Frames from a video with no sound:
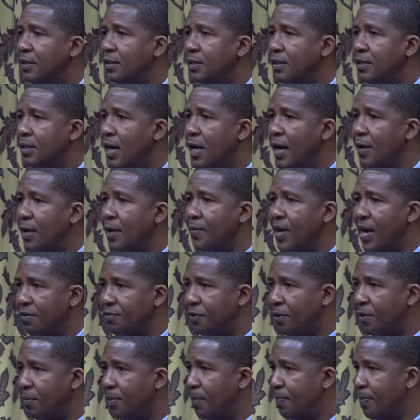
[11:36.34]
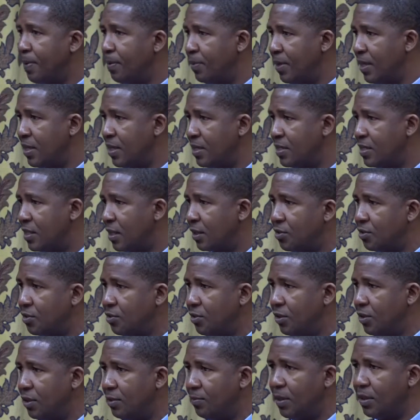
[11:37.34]
And we have a former permanent secretary
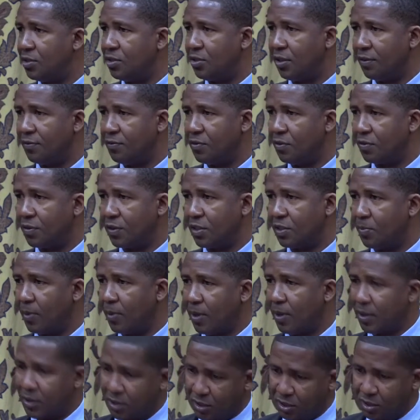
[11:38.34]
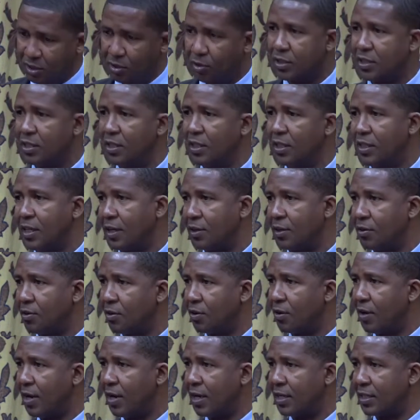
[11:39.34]
in Ministry of Youth and Sports. She knows the
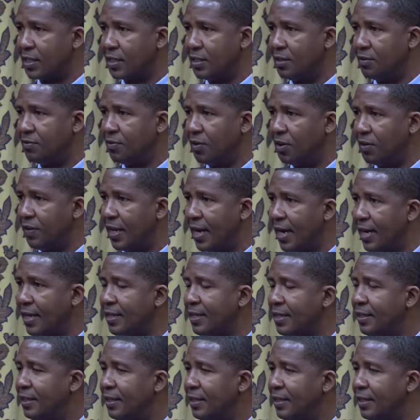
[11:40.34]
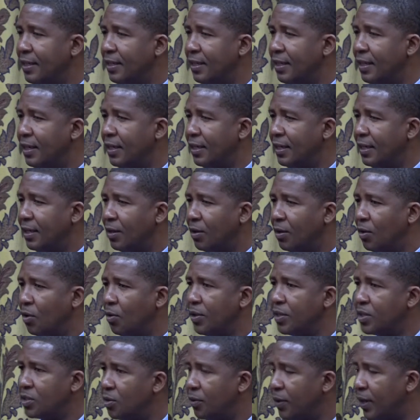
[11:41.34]
technocrats involved in that. Who
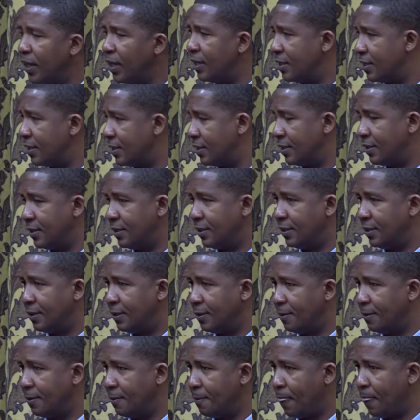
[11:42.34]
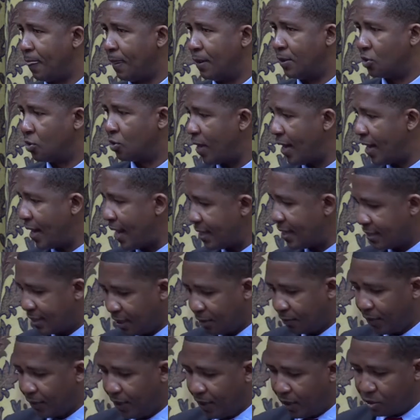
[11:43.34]
is doing it? So I think
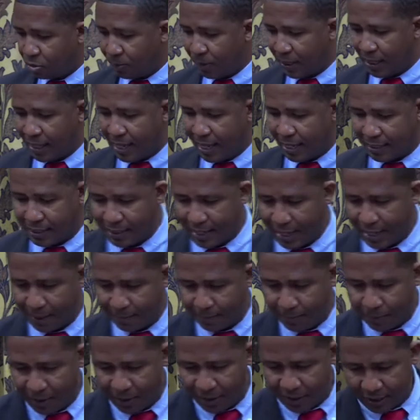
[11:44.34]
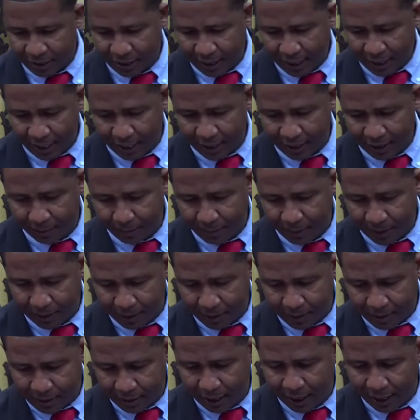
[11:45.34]
we need to make that point a little bit
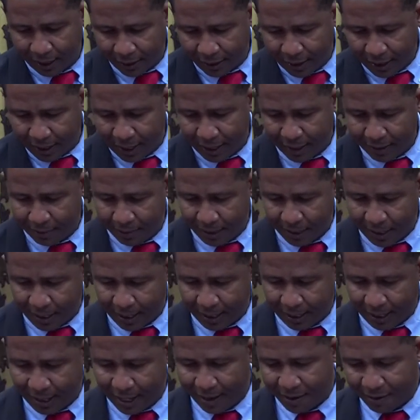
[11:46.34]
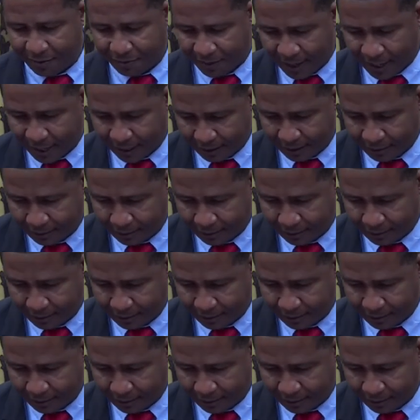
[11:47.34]
clearer and clarify.